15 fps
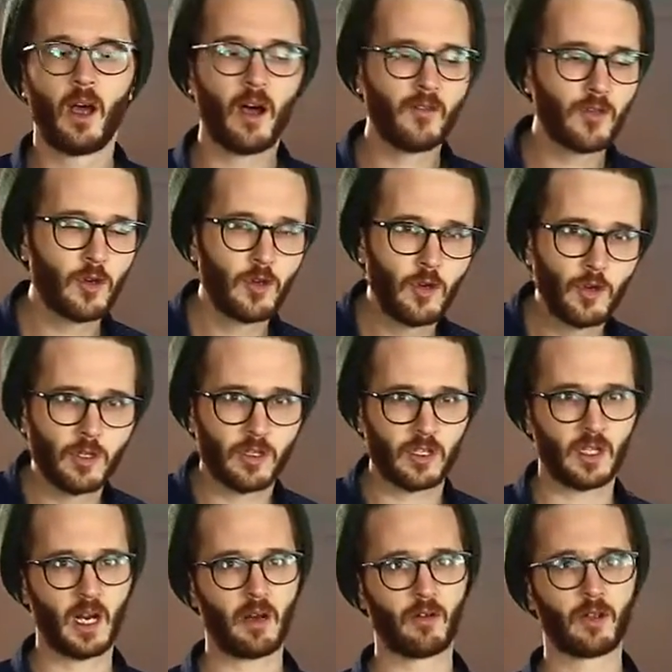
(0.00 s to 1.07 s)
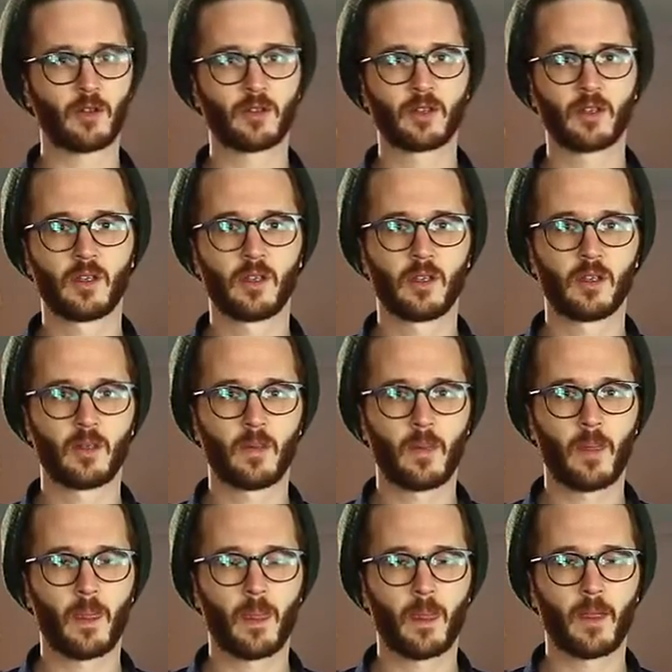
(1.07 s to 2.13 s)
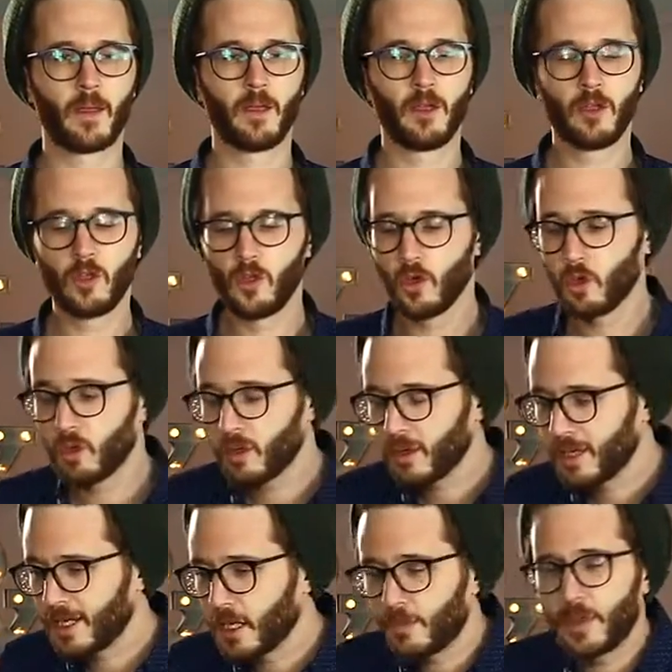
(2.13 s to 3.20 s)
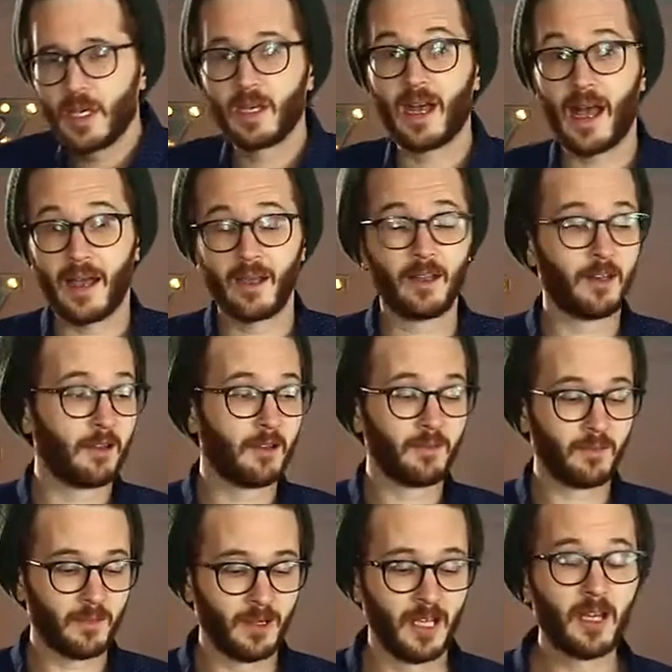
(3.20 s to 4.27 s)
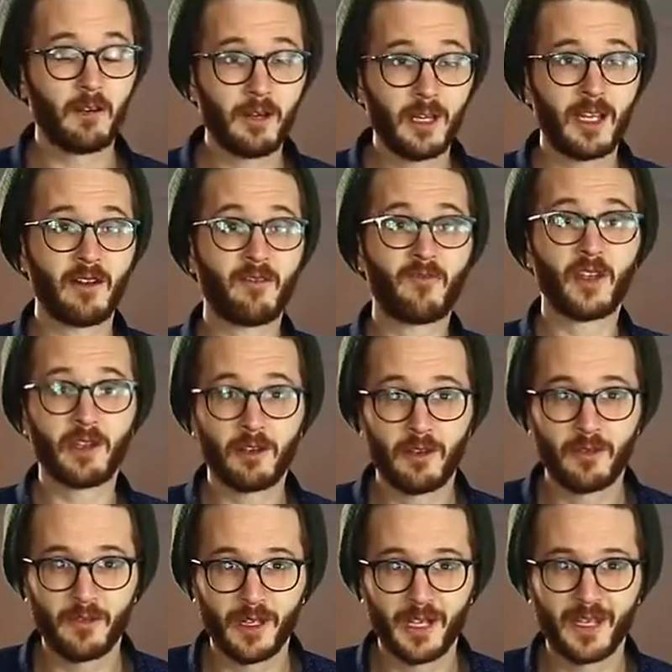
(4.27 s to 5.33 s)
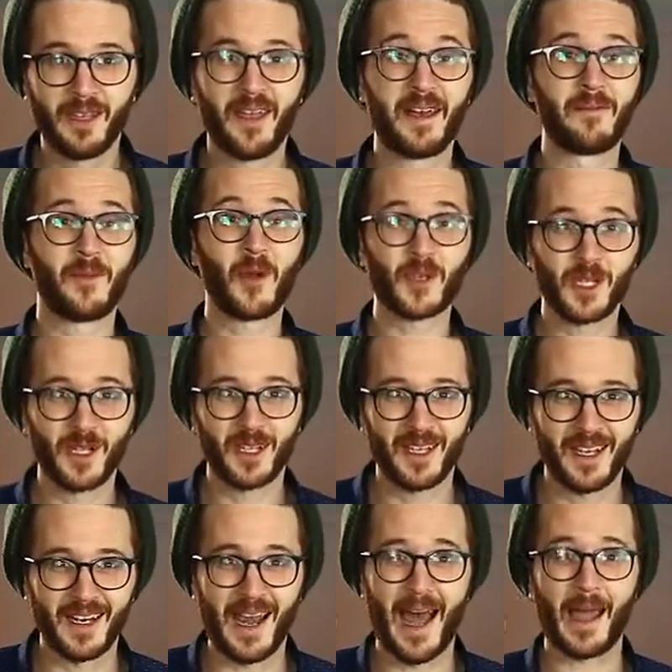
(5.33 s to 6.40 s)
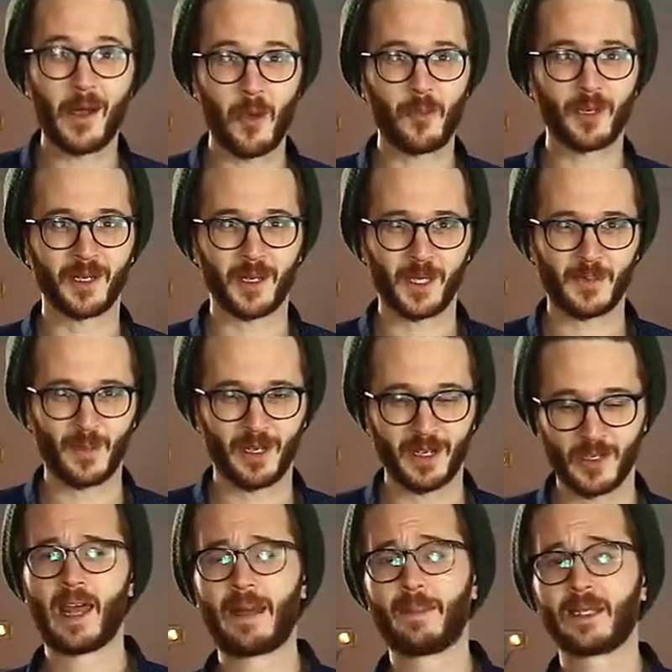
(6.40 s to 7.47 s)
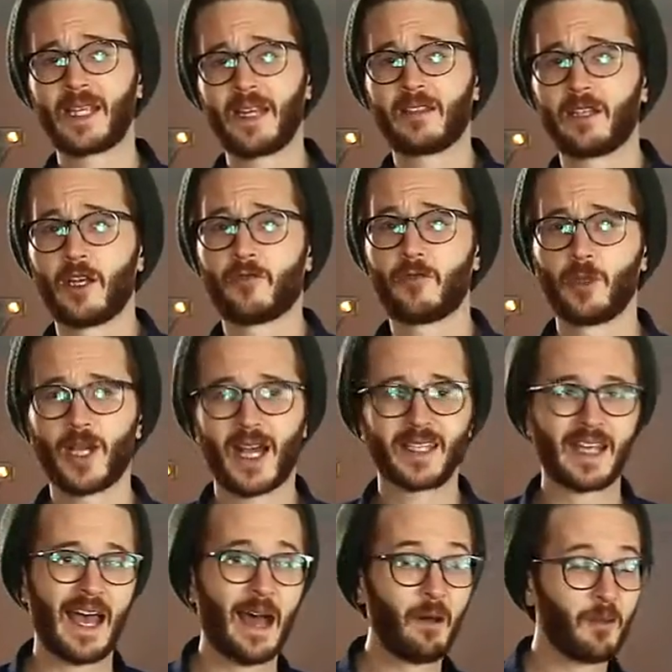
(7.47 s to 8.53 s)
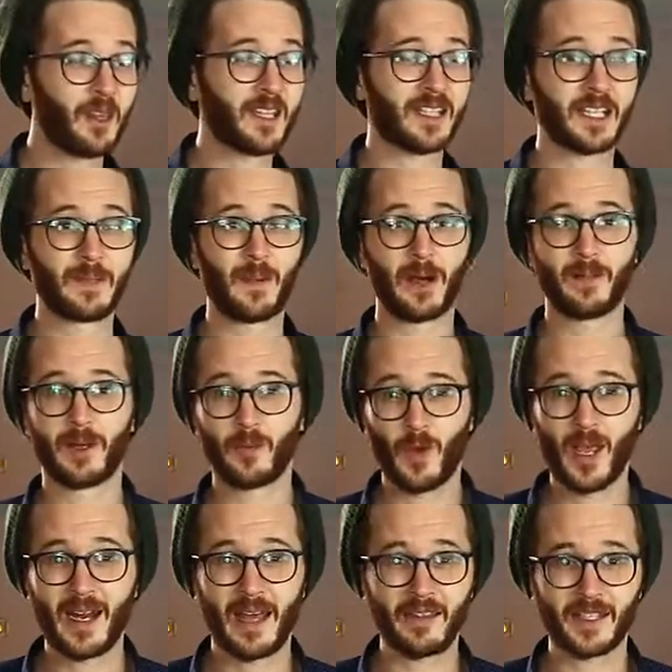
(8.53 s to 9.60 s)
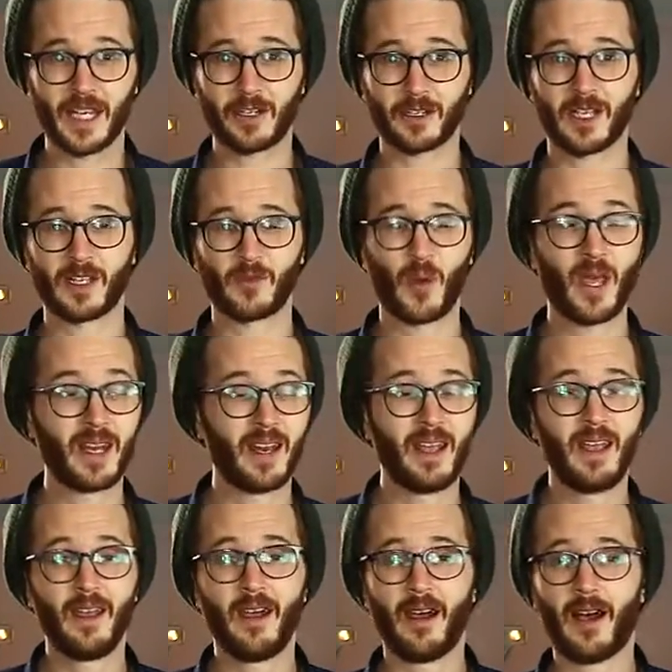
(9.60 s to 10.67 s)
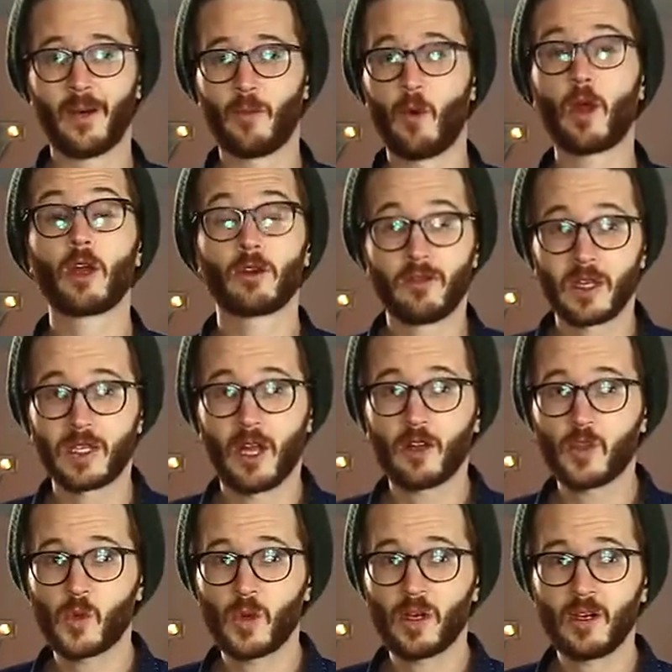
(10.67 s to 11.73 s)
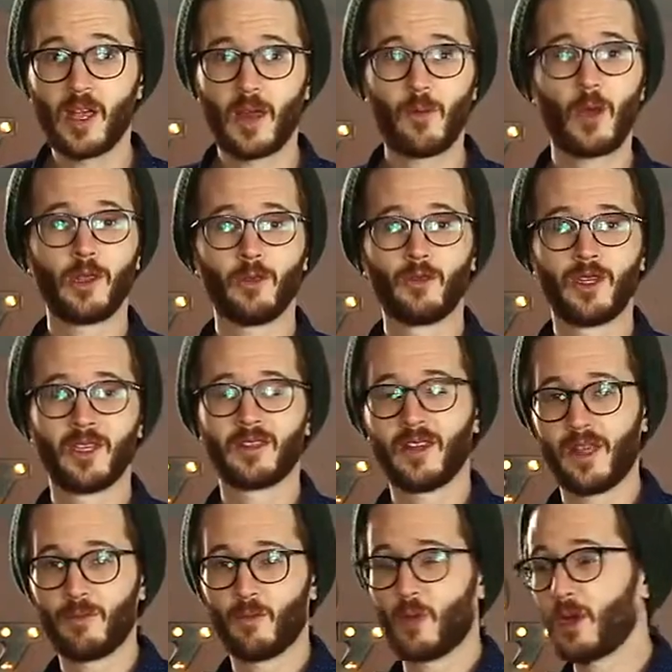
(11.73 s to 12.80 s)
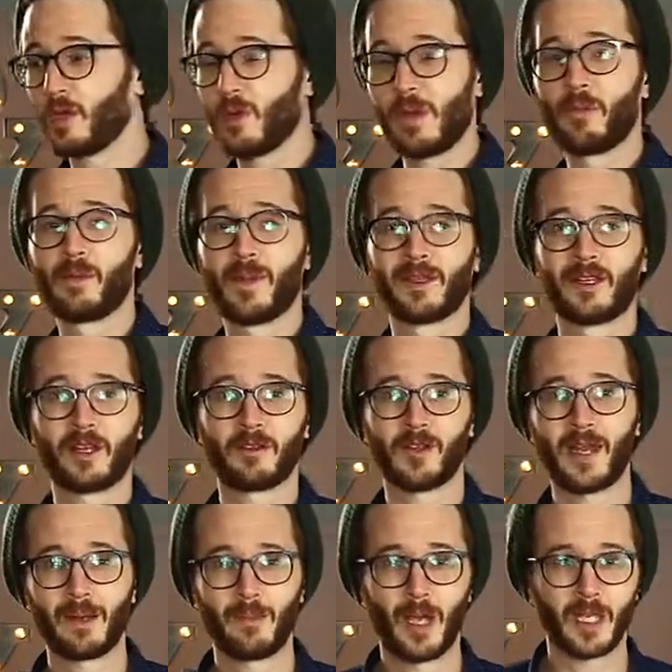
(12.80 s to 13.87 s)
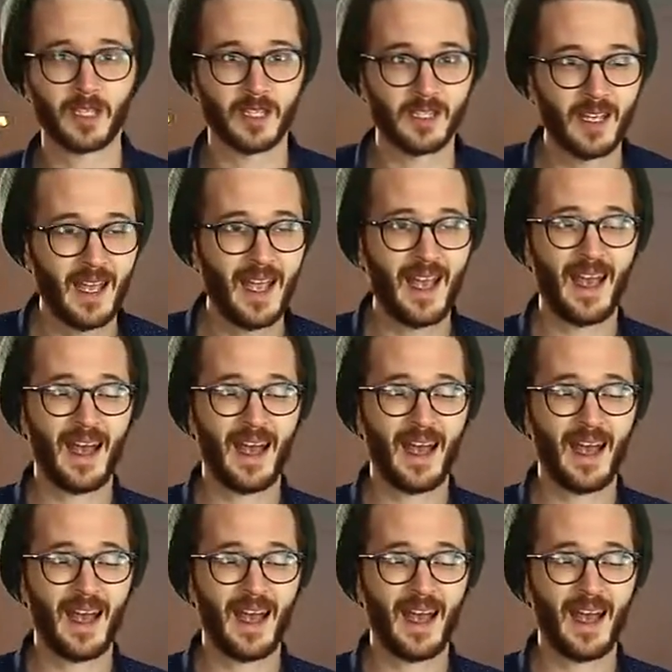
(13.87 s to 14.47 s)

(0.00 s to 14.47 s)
of your user scenarios. It'll be literally and figuratively and emotionally an eye-opening experience. And I'm excited to hear from you guys how this experiment went, how this exercise went, what your results were, and what you implemented on your landing pages